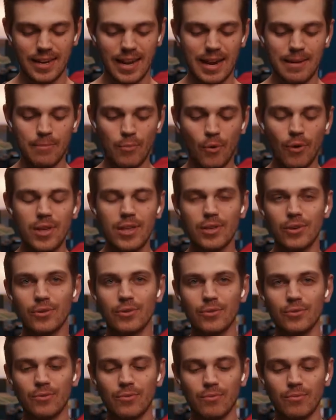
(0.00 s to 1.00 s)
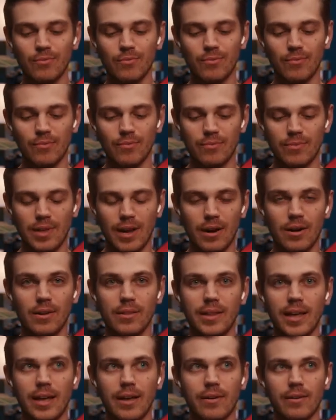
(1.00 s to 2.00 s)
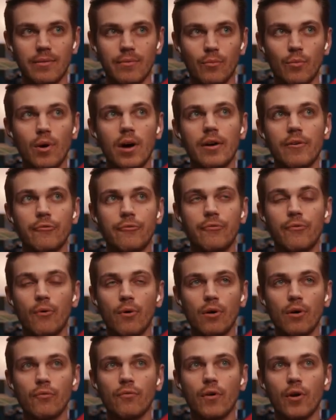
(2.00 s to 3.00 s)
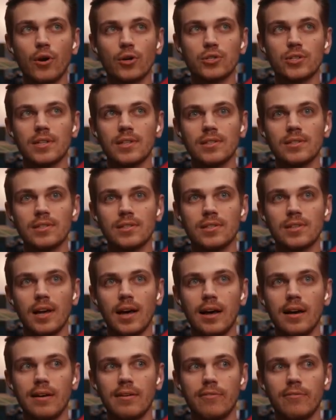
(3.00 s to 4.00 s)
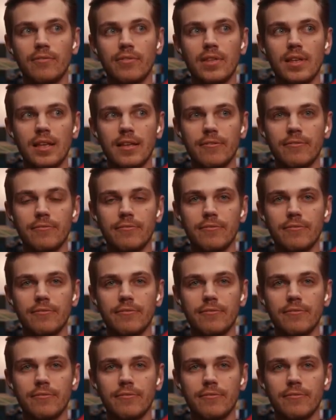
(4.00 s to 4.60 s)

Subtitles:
in Moyu, they're on like what 4 versions of the